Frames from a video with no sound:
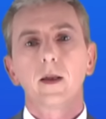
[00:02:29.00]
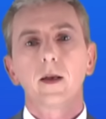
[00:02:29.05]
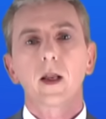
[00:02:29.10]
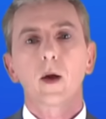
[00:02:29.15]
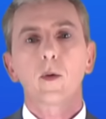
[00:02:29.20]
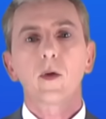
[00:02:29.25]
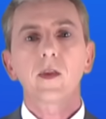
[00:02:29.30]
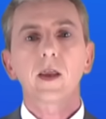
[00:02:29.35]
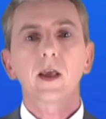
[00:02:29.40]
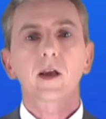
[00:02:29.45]

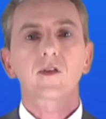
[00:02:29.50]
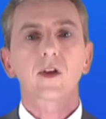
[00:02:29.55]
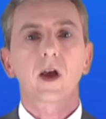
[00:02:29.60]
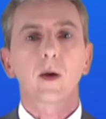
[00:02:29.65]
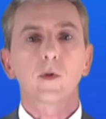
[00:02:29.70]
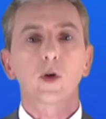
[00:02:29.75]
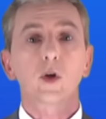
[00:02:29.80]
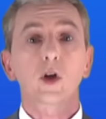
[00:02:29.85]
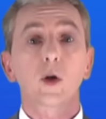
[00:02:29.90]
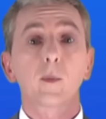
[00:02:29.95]
Now in the
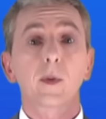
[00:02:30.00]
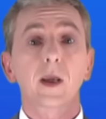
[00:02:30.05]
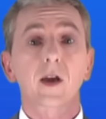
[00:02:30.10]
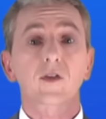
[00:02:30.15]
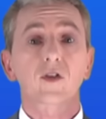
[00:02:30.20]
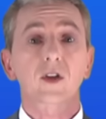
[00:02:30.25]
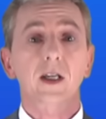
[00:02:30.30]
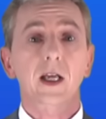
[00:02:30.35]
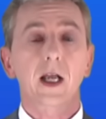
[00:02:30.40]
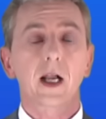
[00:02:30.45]
exam, you could be
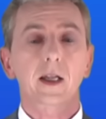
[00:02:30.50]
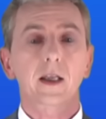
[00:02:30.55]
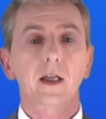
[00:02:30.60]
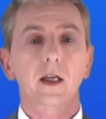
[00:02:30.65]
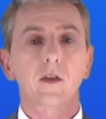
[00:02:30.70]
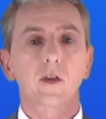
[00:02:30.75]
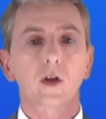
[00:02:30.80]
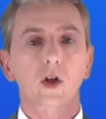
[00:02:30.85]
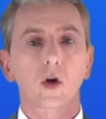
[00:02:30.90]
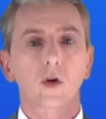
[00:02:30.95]
asked to
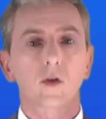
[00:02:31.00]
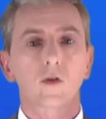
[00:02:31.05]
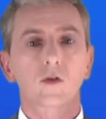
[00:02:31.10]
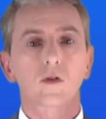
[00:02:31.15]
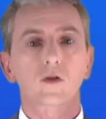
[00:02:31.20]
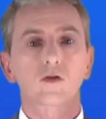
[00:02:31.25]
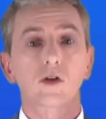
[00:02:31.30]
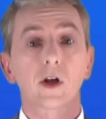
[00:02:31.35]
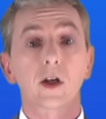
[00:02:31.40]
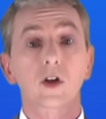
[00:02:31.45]
calculate the
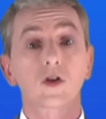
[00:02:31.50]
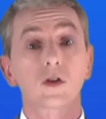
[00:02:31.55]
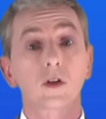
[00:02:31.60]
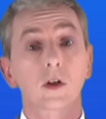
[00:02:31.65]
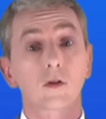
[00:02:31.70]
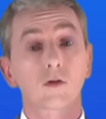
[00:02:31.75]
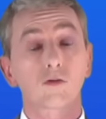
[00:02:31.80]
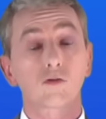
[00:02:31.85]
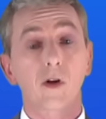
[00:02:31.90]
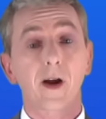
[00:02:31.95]
concentration
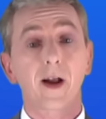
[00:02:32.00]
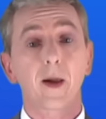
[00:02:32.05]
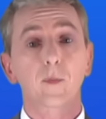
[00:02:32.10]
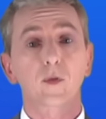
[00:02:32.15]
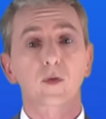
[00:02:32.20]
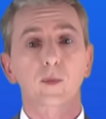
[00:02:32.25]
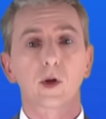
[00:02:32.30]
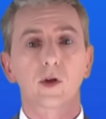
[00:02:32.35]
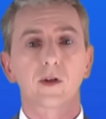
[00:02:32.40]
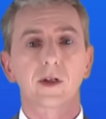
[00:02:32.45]
in
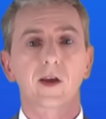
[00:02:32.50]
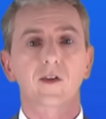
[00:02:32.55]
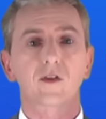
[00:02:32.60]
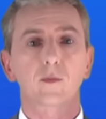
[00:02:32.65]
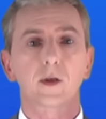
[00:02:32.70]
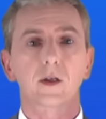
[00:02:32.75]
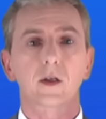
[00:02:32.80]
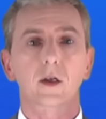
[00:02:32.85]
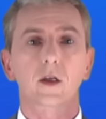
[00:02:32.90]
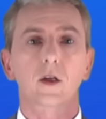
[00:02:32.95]
grams per
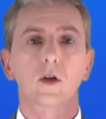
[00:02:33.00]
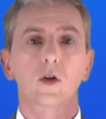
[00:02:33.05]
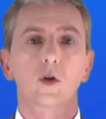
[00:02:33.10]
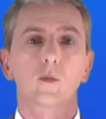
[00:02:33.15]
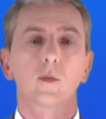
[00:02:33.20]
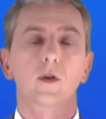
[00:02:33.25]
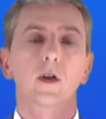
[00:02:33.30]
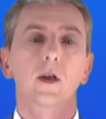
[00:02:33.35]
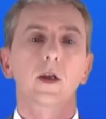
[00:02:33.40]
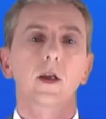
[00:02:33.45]
decimeter
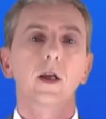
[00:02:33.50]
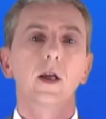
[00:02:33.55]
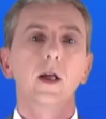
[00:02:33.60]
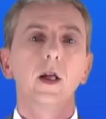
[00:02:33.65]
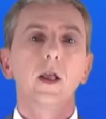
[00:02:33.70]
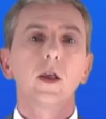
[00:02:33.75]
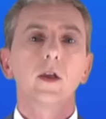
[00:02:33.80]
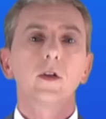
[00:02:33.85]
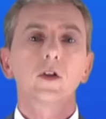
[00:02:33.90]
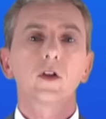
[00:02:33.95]
cubed.
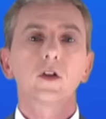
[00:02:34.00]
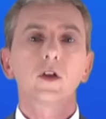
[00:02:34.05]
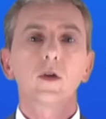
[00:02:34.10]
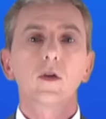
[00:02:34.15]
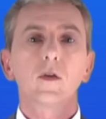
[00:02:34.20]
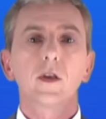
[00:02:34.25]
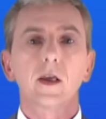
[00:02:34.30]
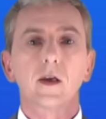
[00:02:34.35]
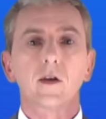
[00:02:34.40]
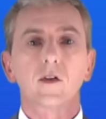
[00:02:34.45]
To
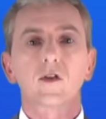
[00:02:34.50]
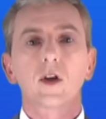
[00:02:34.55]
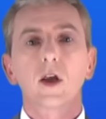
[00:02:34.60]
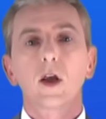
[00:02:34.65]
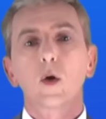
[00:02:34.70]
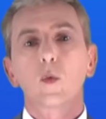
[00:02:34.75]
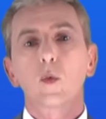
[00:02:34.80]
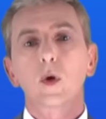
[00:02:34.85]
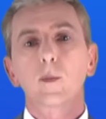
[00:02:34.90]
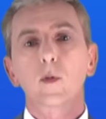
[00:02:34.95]
do this,
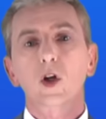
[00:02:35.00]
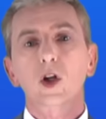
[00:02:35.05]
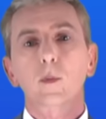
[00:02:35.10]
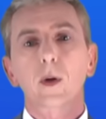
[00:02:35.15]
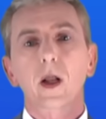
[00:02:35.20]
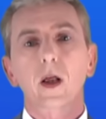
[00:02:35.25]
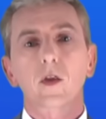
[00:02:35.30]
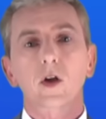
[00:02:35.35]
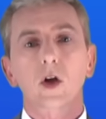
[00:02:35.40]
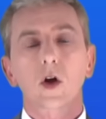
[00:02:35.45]
we
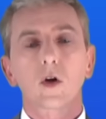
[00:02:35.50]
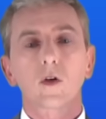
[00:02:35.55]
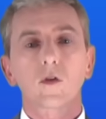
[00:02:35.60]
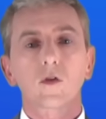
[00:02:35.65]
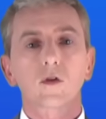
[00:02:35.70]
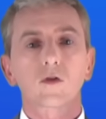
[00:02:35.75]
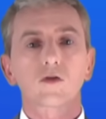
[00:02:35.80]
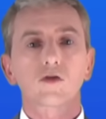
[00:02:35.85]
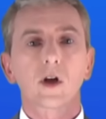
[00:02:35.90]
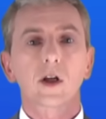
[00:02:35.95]
multiply the
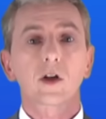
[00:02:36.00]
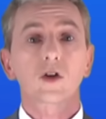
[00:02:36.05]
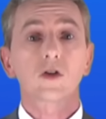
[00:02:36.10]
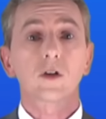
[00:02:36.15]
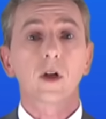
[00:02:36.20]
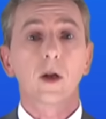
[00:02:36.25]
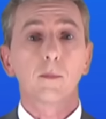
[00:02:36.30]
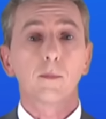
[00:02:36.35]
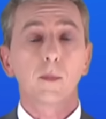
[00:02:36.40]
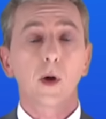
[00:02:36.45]

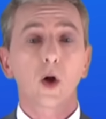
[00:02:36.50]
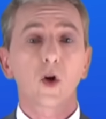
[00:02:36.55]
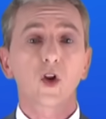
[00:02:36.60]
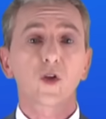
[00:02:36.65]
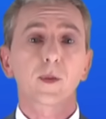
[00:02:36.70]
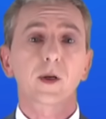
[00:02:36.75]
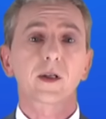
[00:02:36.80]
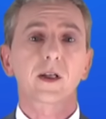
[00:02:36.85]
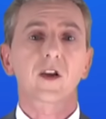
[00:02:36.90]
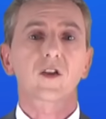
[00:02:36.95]
concentration in moles
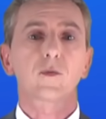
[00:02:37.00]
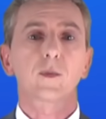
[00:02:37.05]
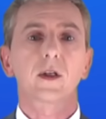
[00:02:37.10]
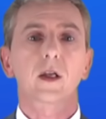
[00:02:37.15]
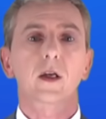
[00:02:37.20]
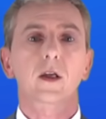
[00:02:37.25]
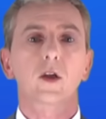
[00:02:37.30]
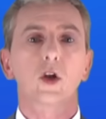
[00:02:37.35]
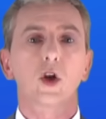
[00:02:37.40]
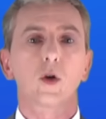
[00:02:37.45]
per
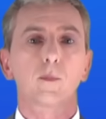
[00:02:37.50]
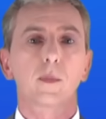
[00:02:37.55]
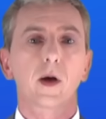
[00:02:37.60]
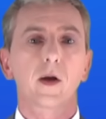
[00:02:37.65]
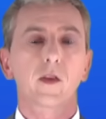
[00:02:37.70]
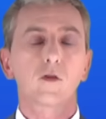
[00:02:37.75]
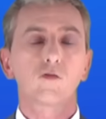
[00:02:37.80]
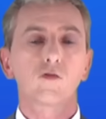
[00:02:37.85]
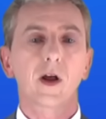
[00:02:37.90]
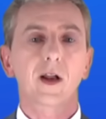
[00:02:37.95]
decimeter cubed by
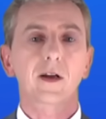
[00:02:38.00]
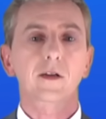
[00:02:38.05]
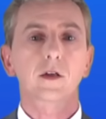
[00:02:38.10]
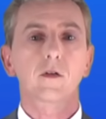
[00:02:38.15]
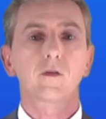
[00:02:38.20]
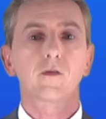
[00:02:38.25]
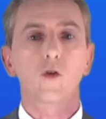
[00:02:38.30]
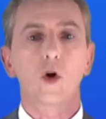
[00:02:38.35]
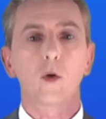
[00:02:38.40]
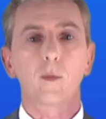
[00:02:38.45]
the
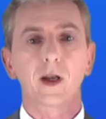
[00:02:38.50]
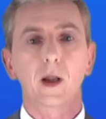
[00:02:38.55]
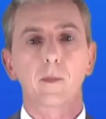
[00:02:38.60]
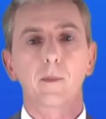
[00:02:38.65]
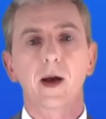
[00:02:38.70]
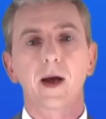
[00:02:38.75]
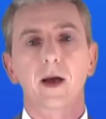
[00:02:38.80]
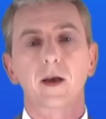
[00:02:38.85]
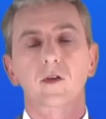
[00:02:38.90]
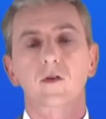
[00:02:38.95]
relative formula
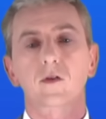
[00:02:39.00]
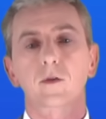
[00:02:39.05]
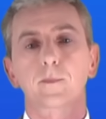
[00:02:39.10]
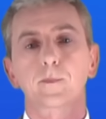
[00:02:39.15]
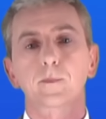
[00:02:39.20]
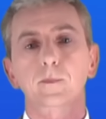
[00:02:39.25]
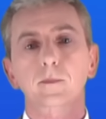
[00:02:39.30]
mass.